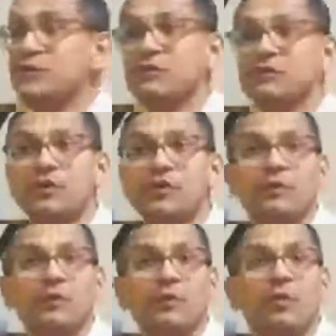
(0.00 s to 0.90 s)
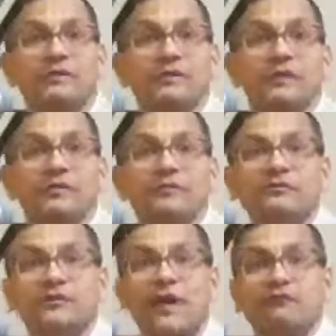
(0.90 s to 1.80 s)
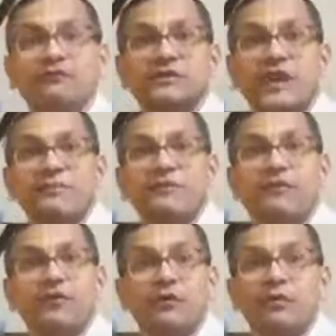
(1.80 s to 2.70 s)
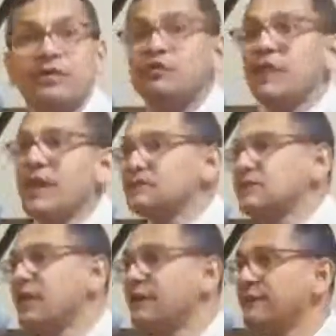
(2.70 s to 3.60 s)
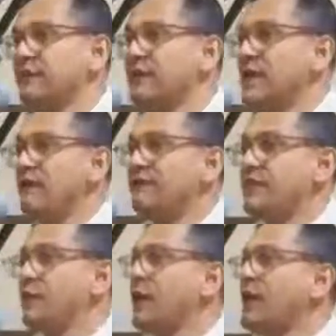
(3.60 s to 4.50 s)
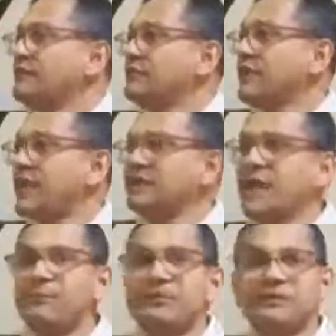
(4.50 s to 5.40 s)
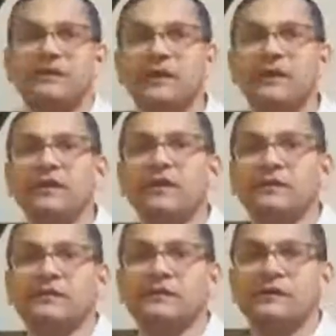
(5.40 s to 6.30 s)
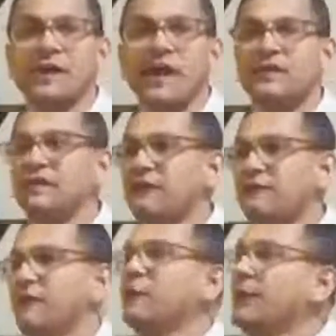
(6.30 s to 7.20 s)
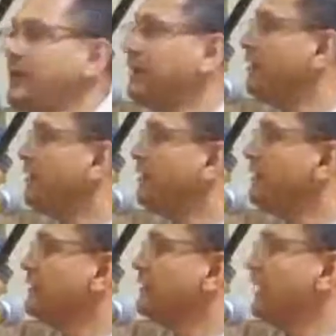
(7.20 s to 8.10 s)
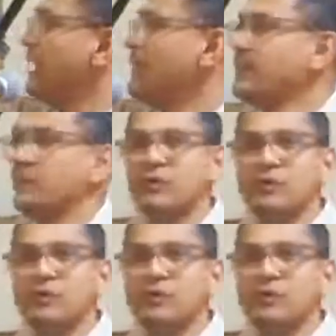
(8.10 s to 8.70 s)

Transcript: we don't know what their life was like before. We don't know last life, if they got 99% there and then fell away. And maybe we're